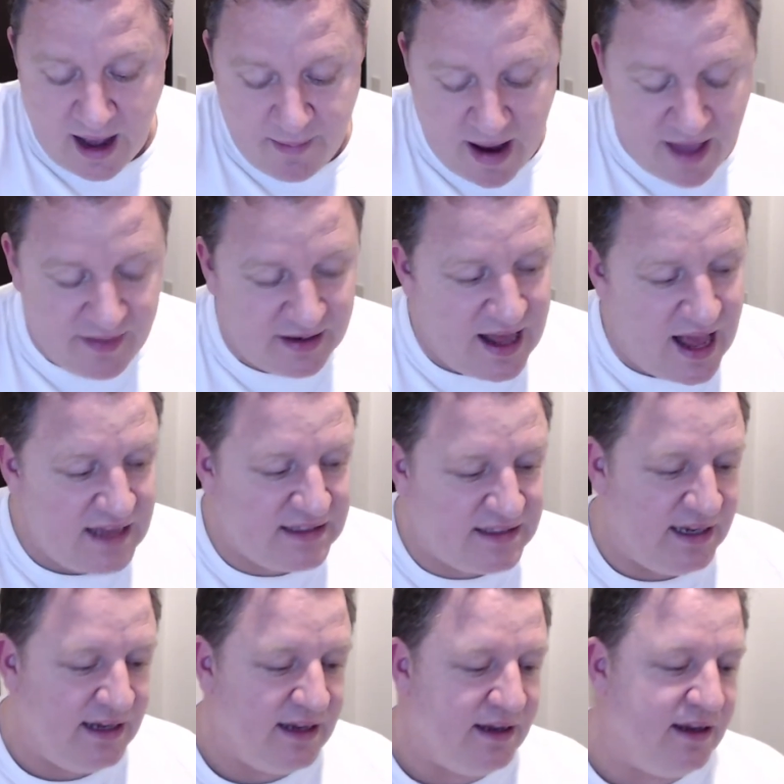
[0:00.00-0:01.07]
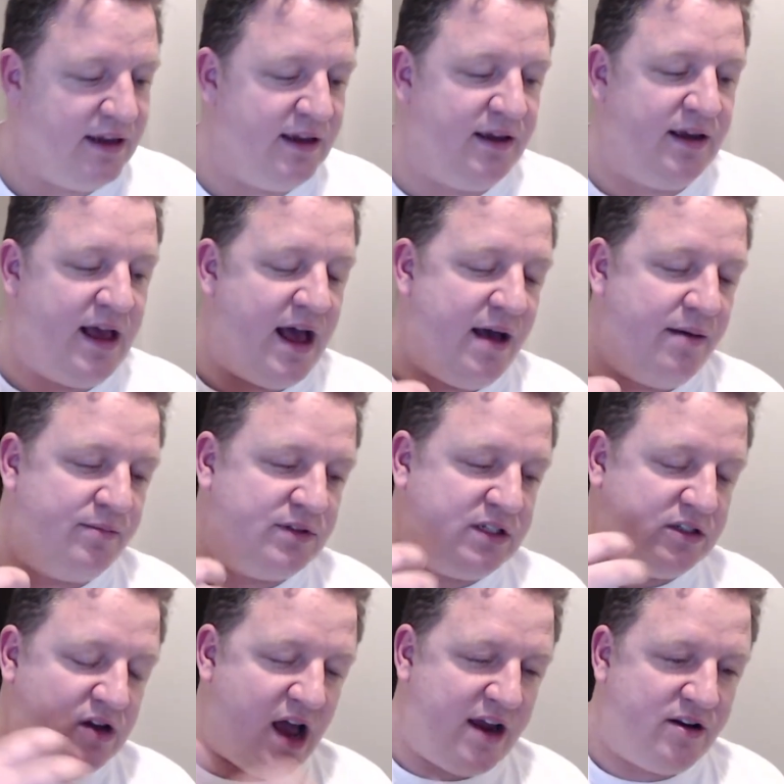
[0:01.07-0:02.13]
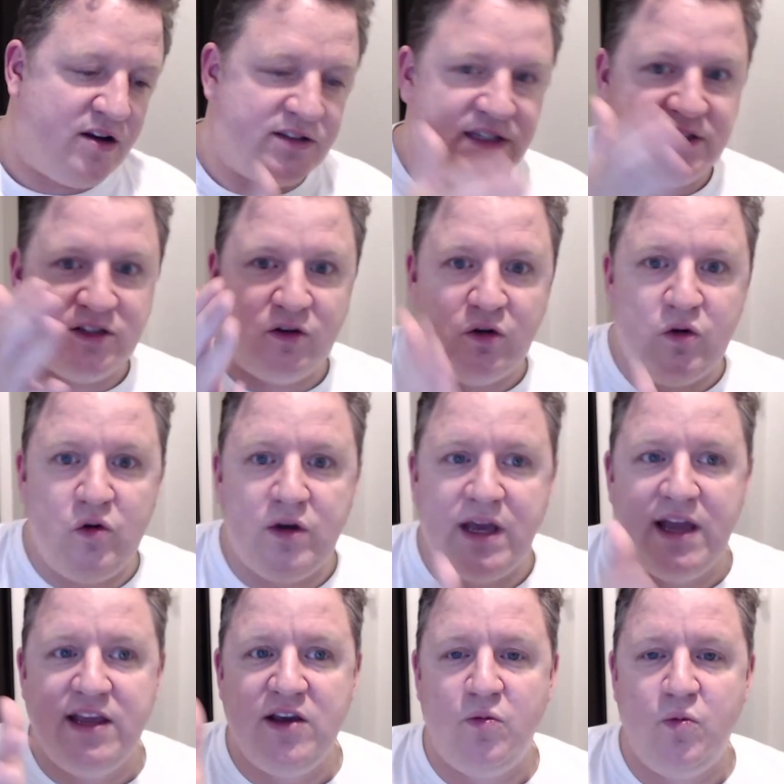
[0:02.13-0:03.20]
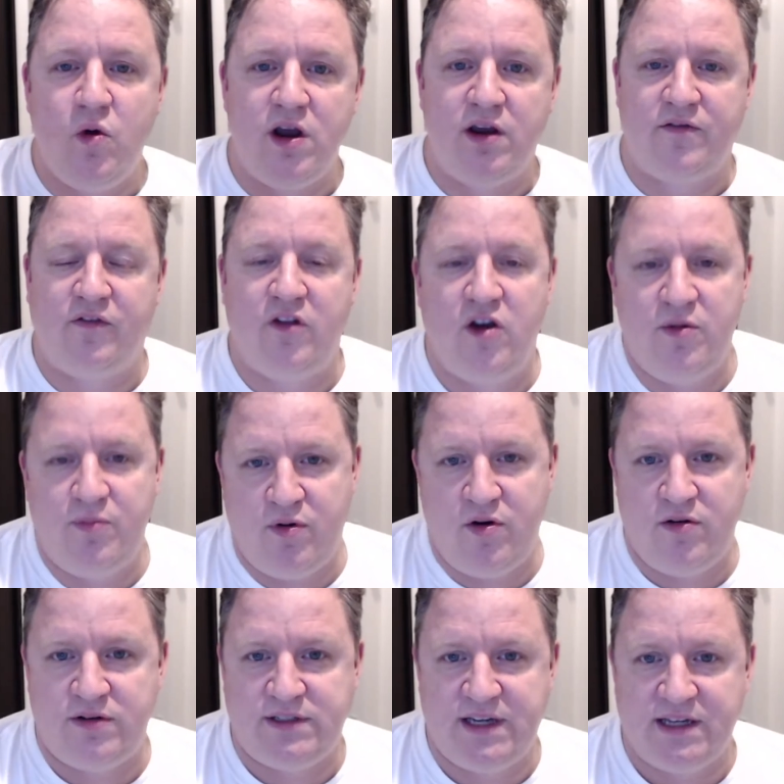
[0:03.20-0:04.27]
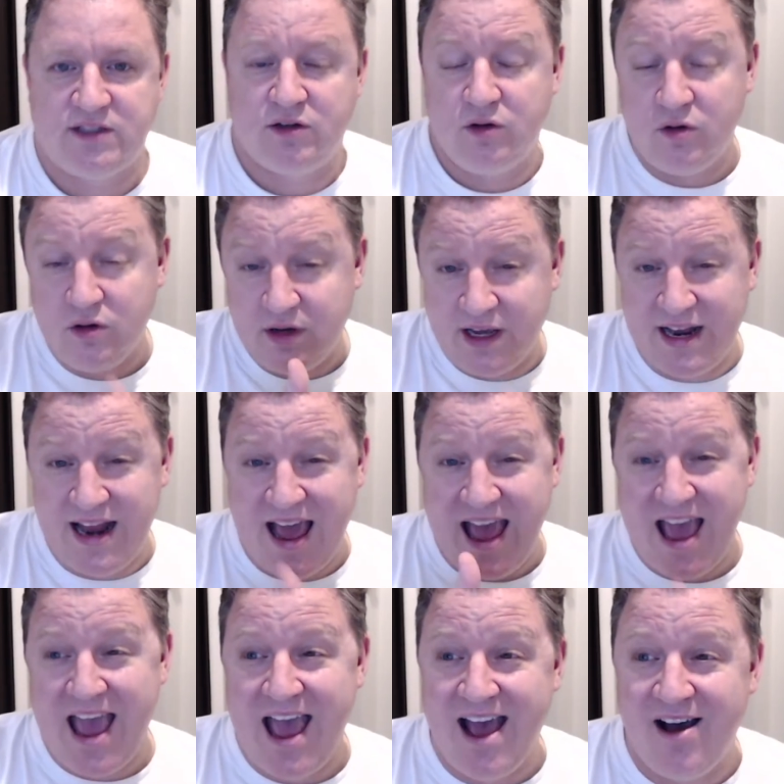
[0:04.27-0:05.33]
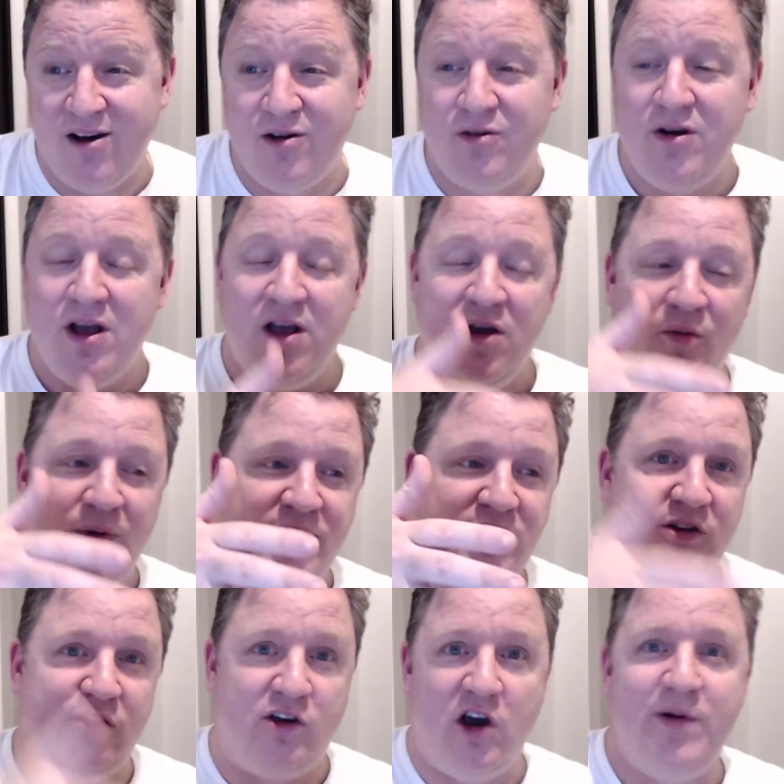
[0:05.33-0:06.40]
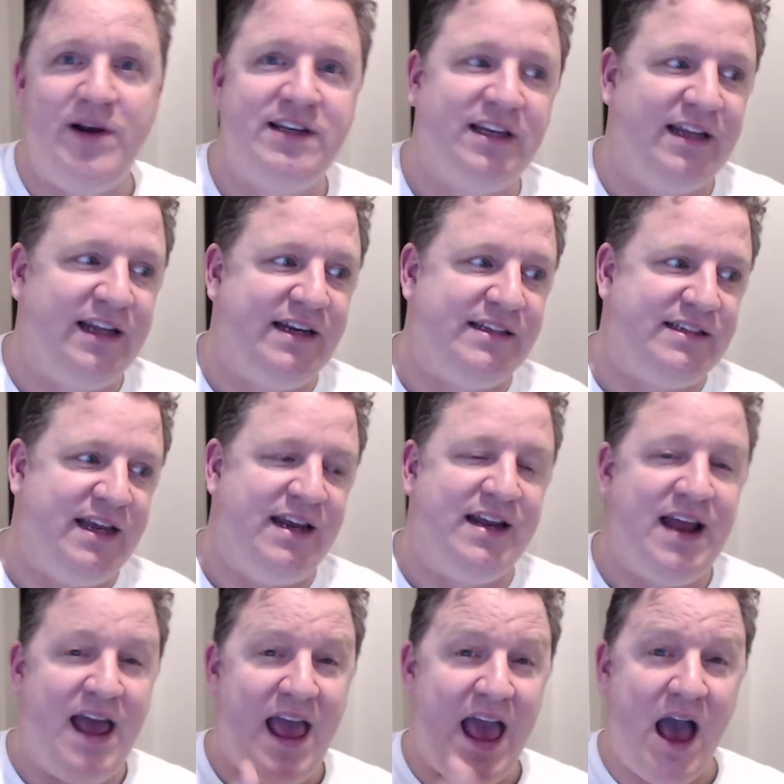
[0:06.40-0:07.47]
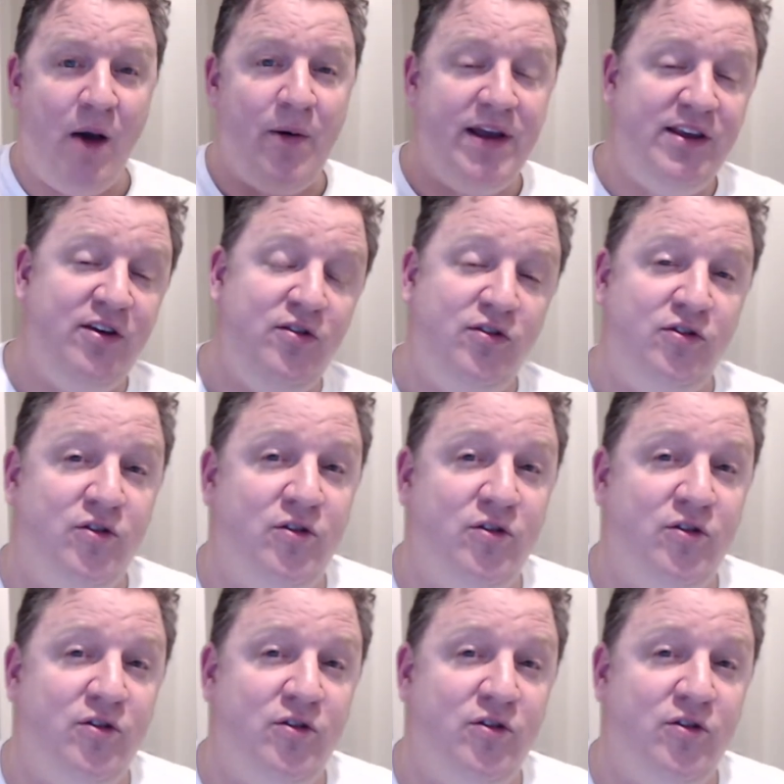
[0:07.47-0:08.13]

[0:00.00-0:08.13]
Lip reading: And the last thing to diagnose is look at your workflow process. Look at how, when you go into LinkedIn, how are you